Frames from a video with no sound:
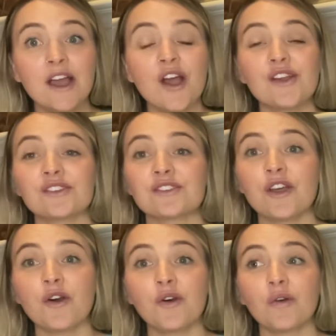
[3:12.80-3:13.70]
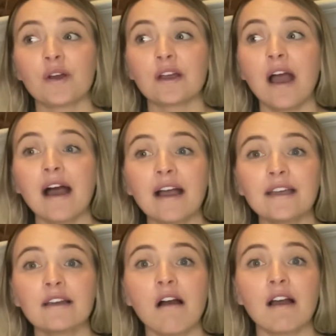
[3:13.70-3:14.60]
So
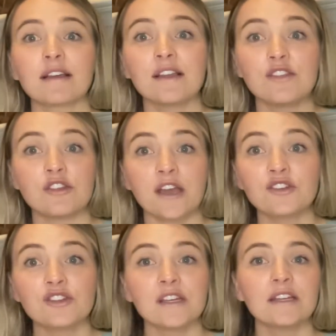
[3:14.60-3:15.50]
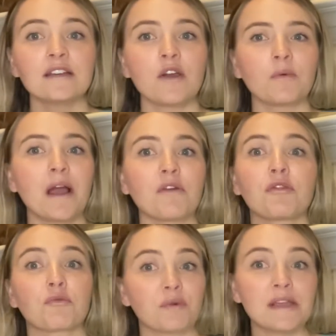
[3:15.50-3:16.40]
Kai got congestion around
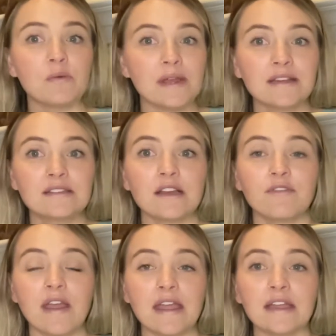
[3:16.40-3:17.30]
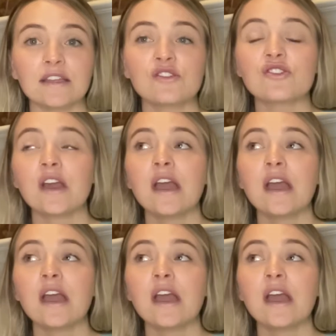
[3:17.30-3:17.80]
3 weeks of age,